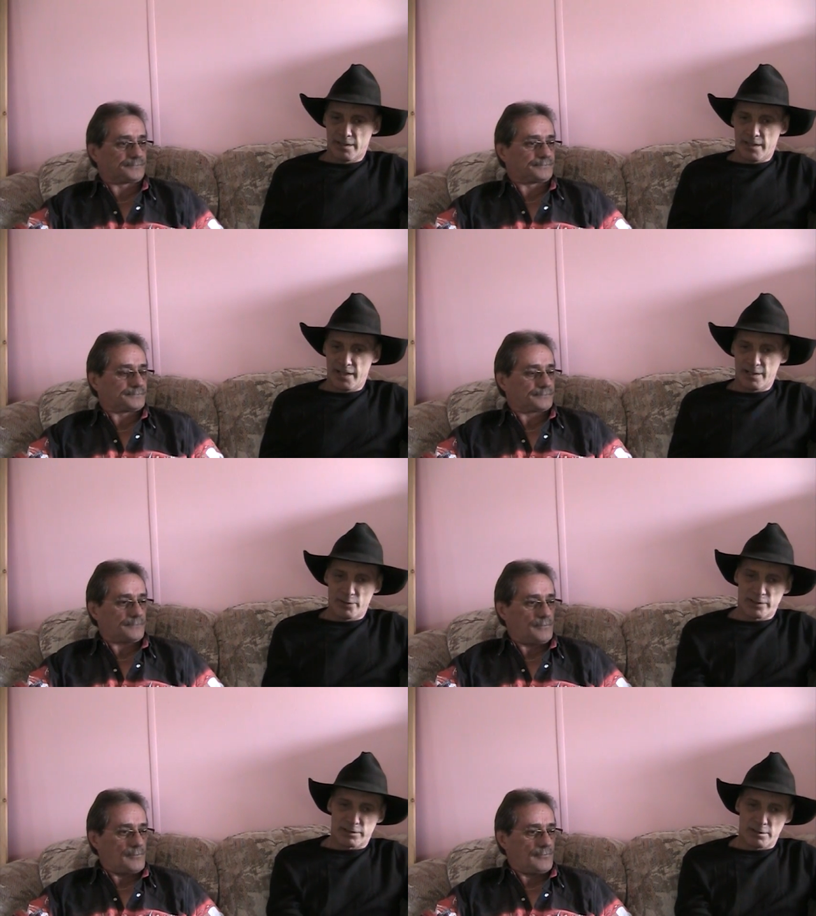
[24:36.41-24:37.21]
Speaker 1: and it
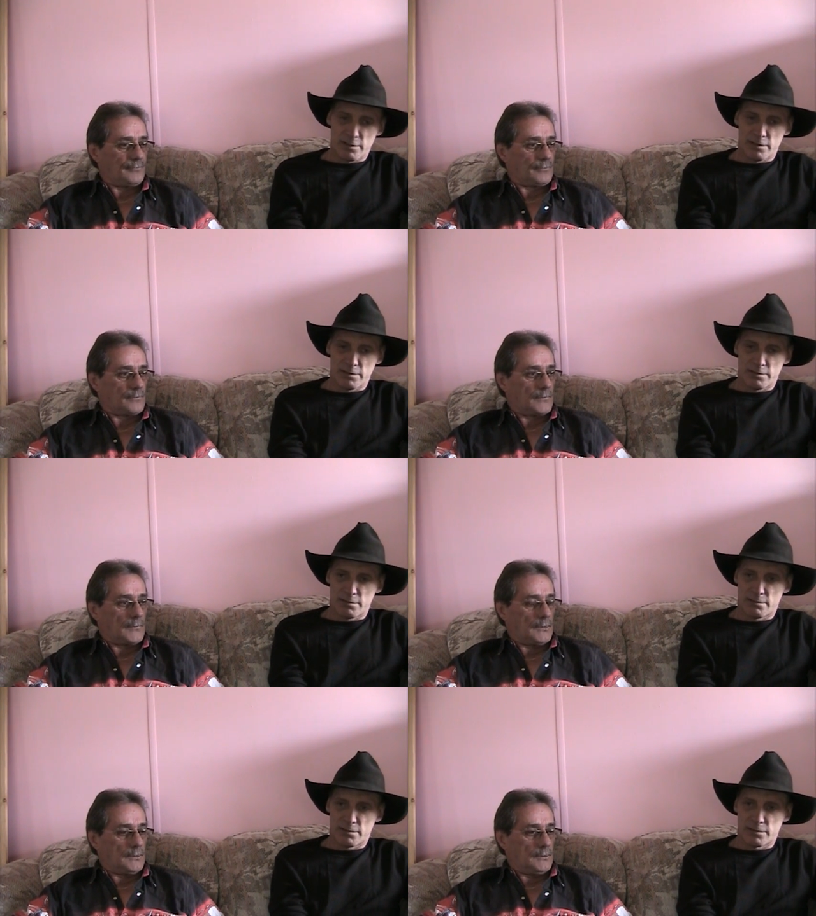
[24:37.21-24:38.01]
was
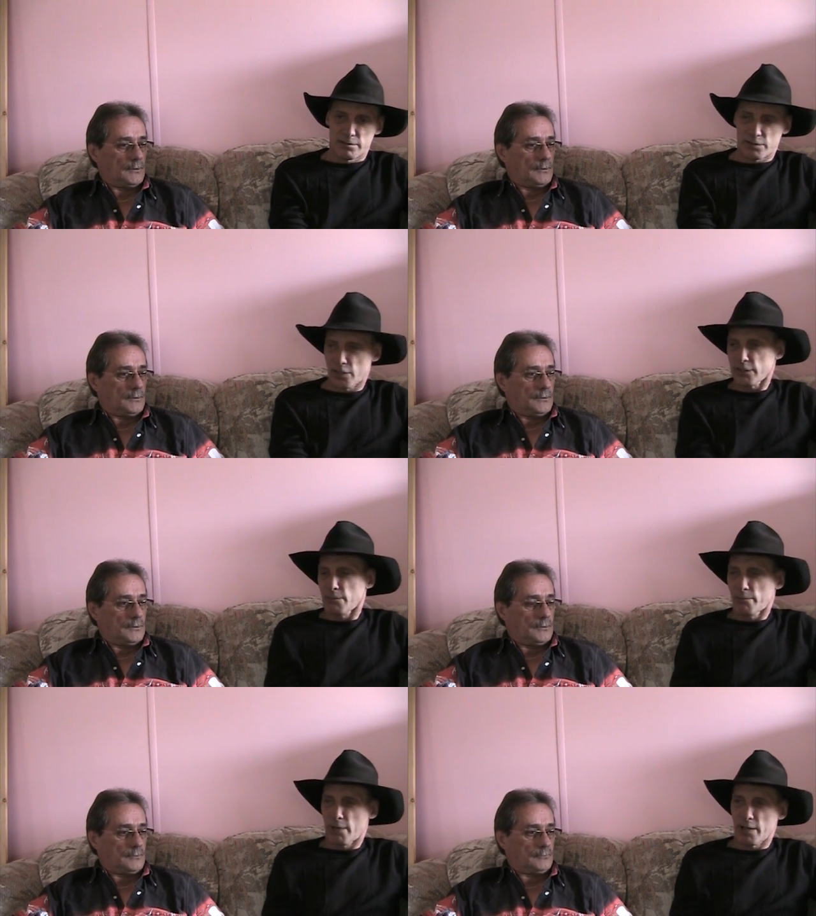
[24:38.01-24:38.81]

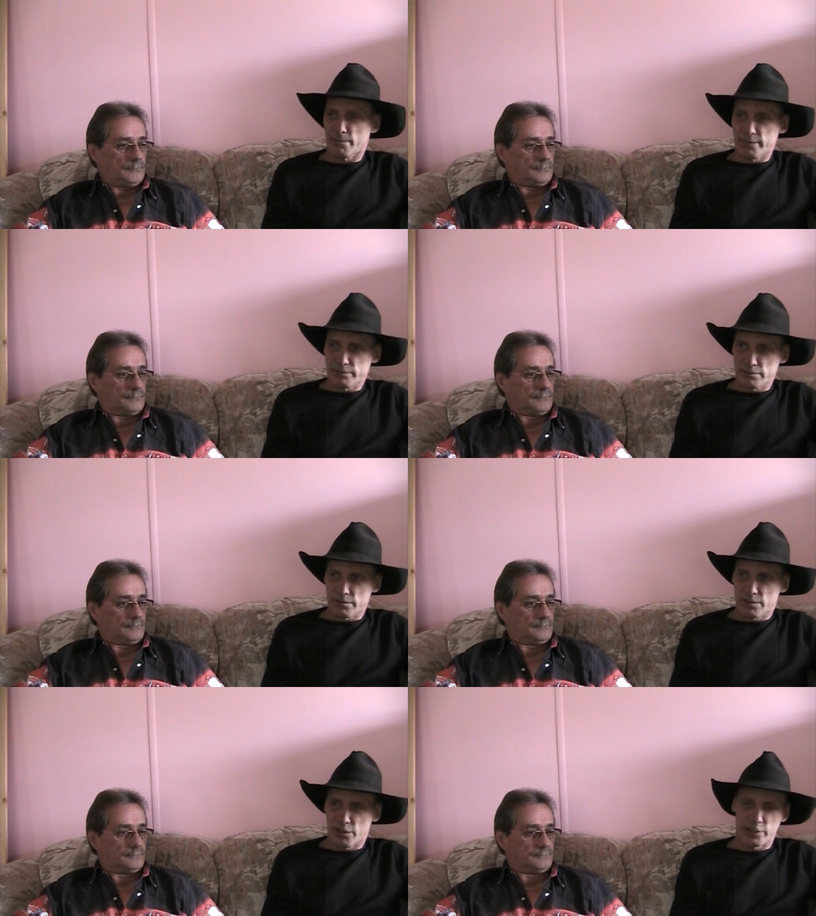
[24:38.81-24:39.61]
Constable Barkman,
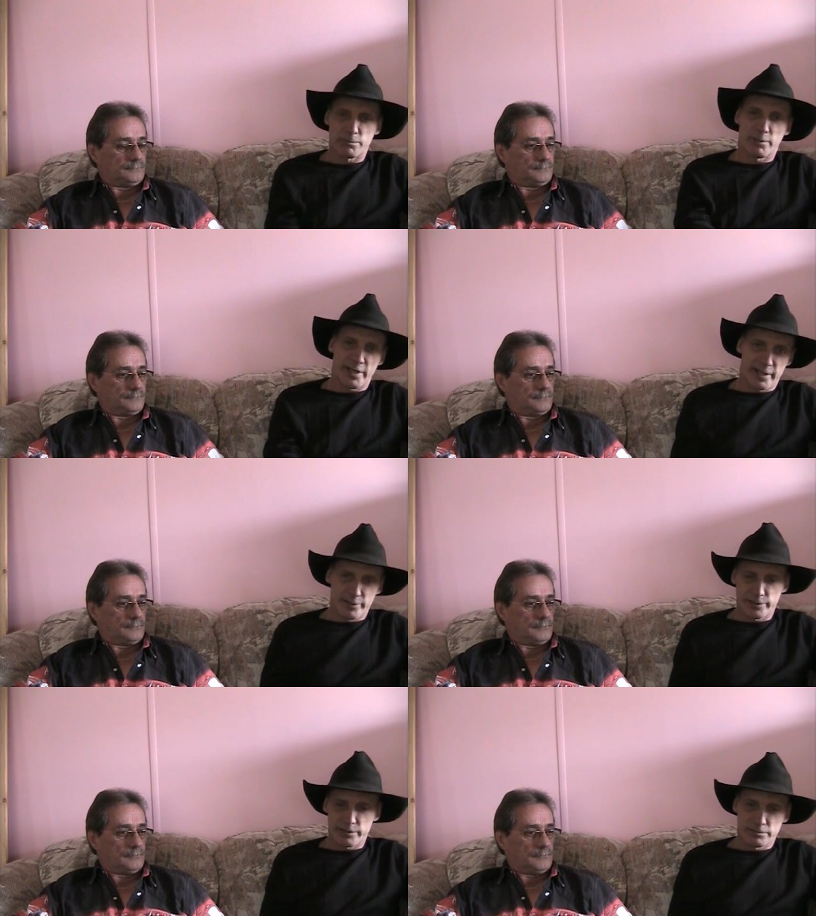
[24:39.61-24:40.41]
Constable
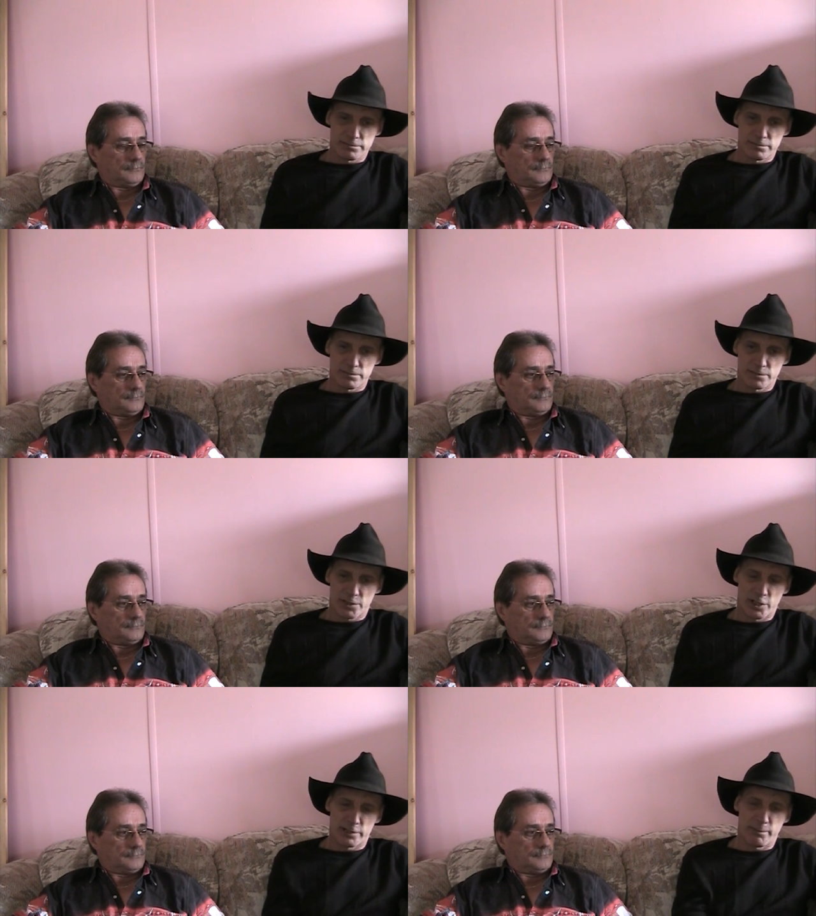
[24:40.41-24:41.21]
Anderson,
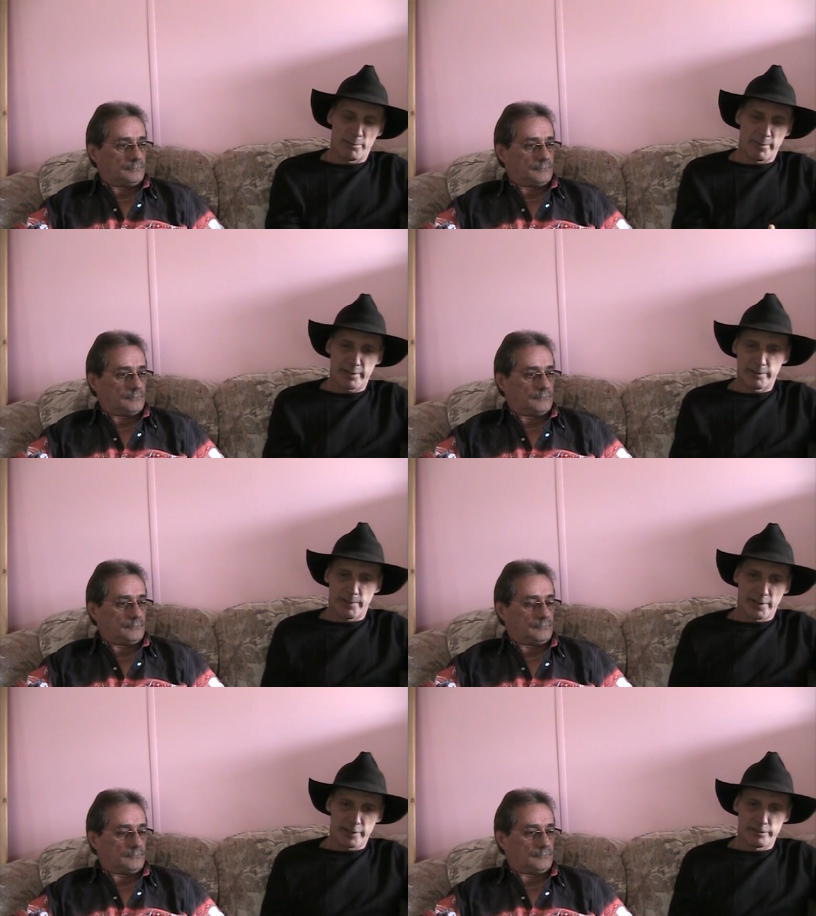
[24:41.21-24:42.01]
Constable
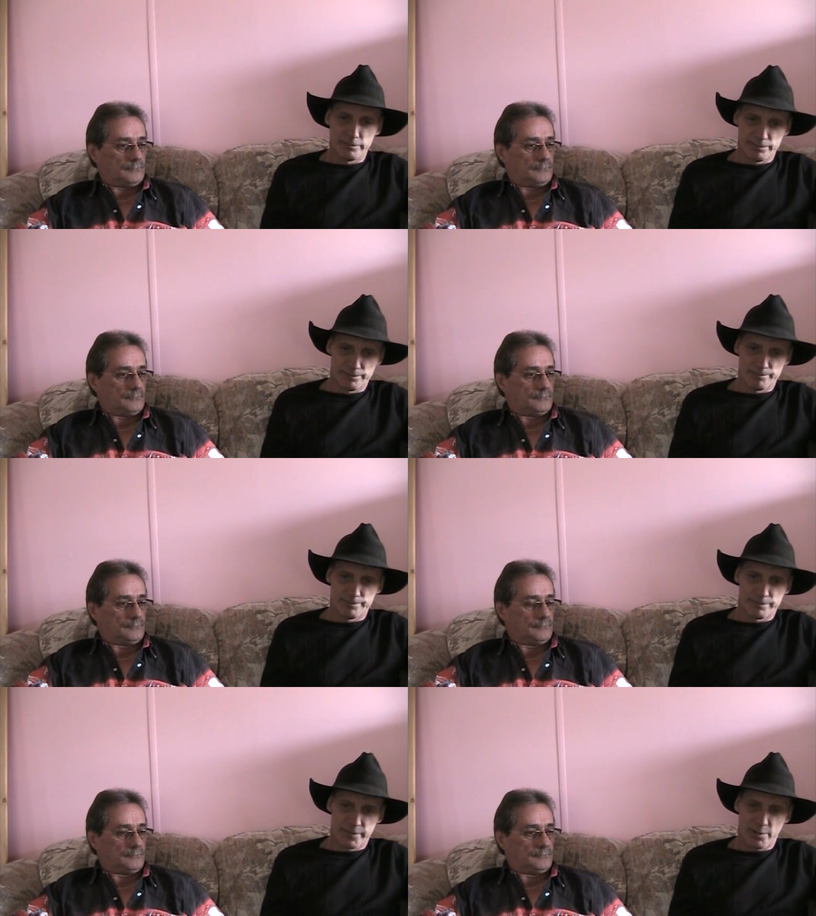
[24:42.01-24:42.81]
McMillan,
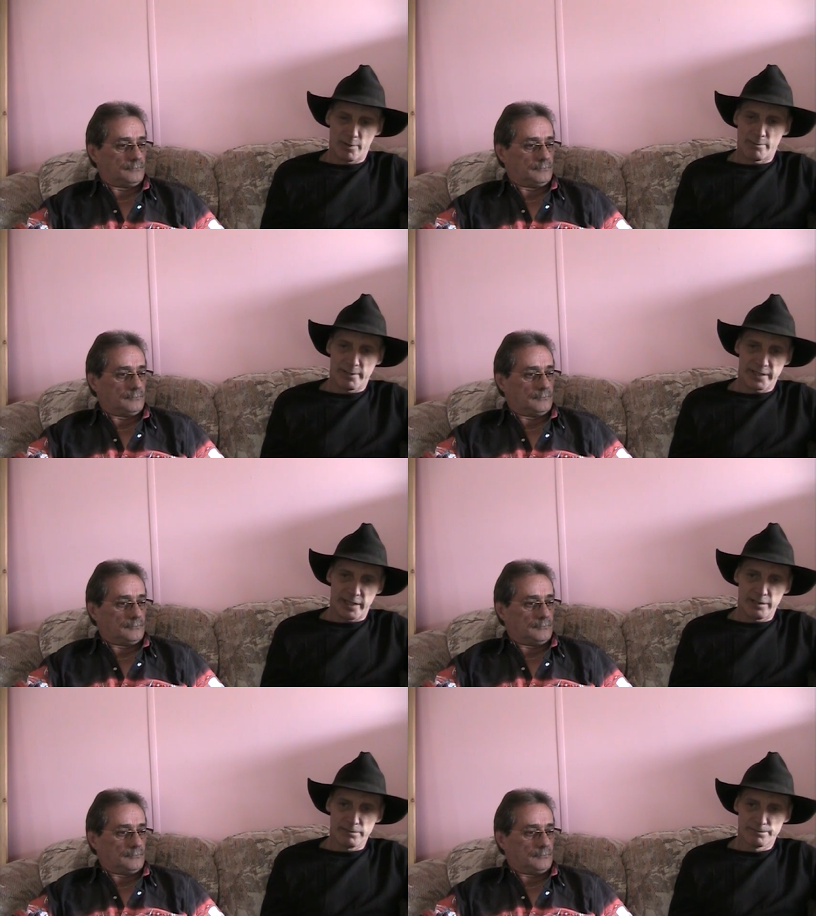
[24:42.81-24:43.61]
at my
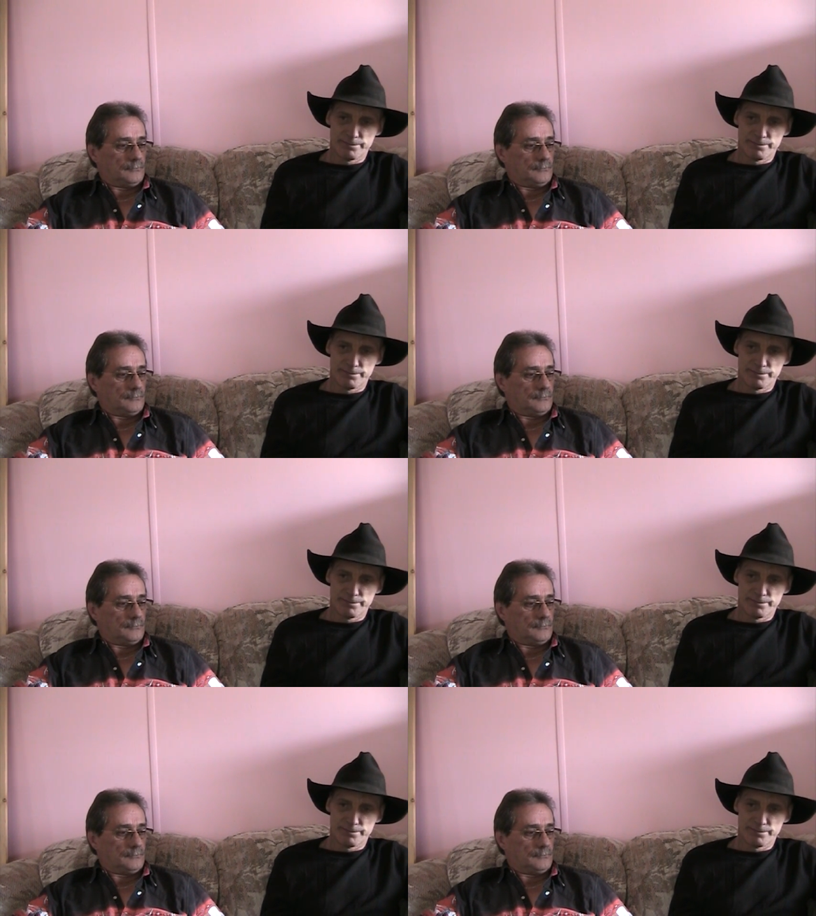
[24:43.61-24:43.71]
gate.